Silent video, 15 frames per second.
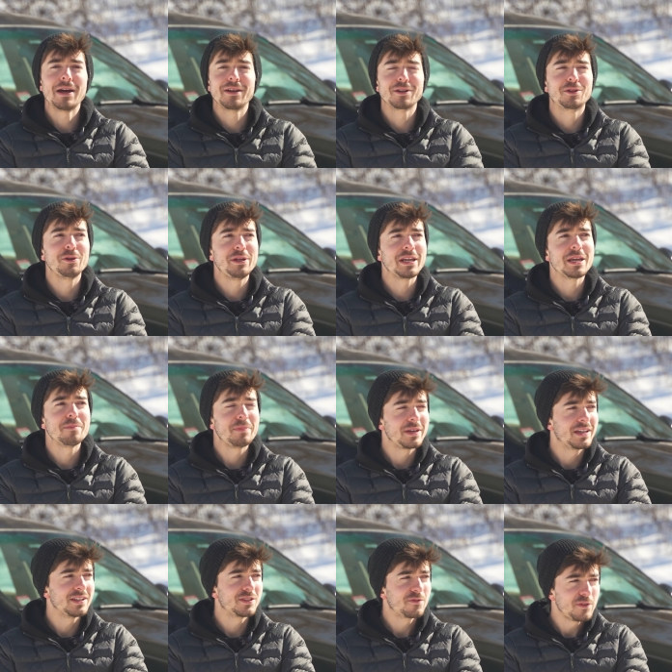not including it
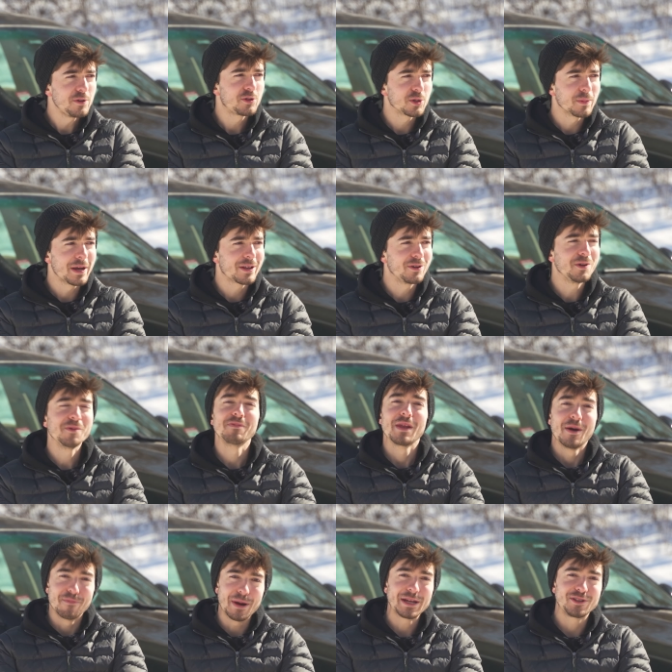because future Michael
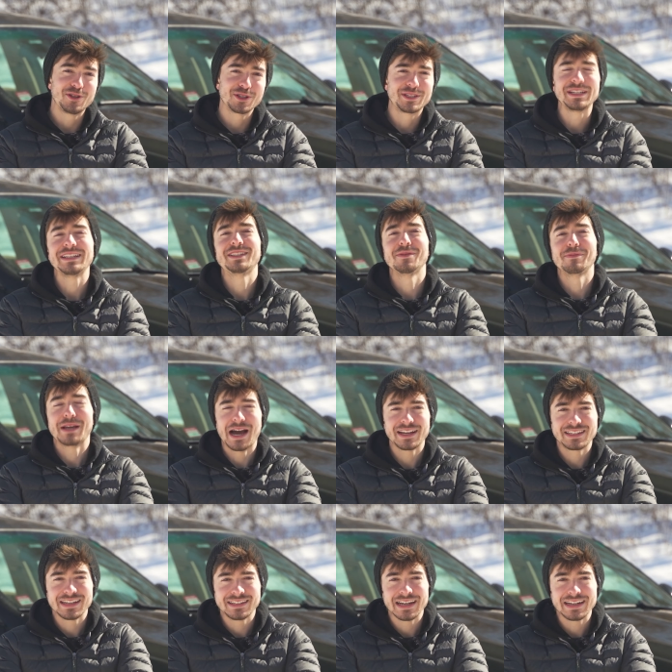might just need some
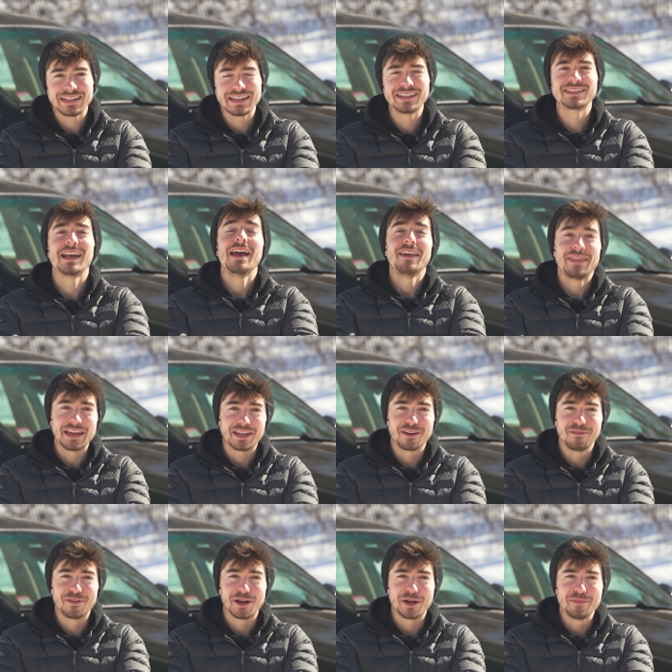content ideas. Thank
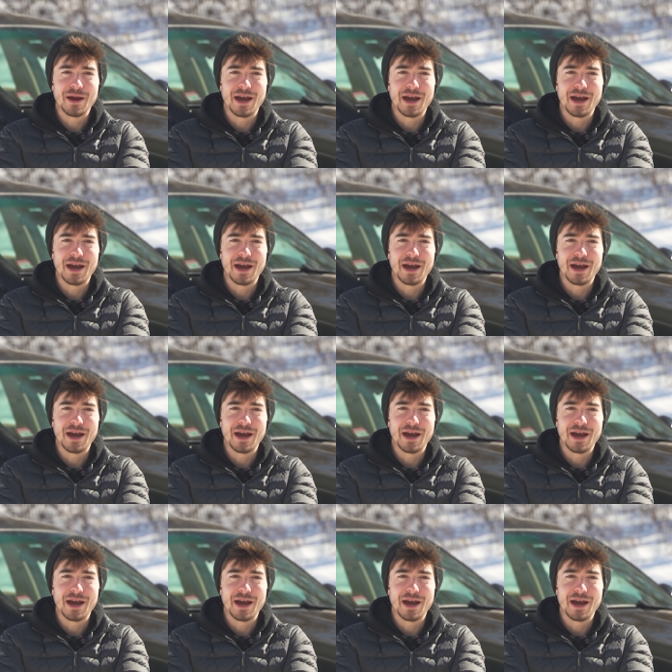you very